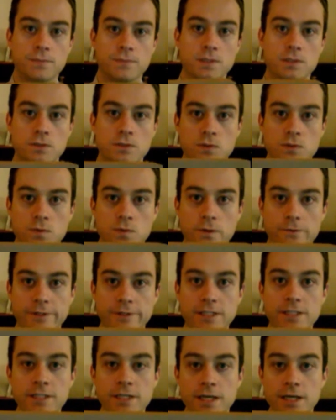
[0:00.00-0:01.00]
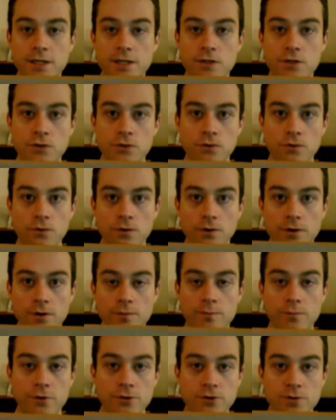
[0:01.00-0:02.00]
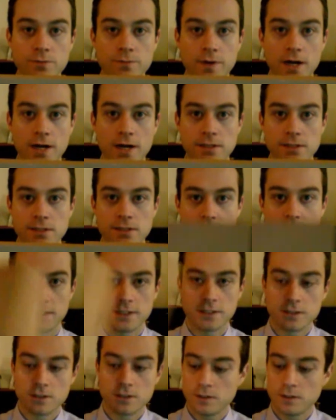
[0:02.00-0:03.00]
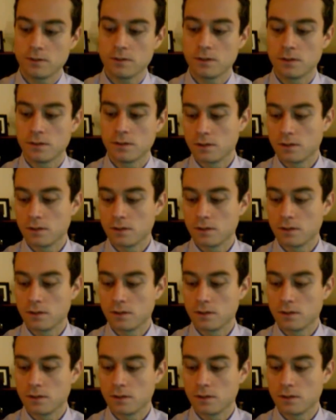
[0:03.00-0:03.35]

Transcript: This is where we take your Birchbox sent to you,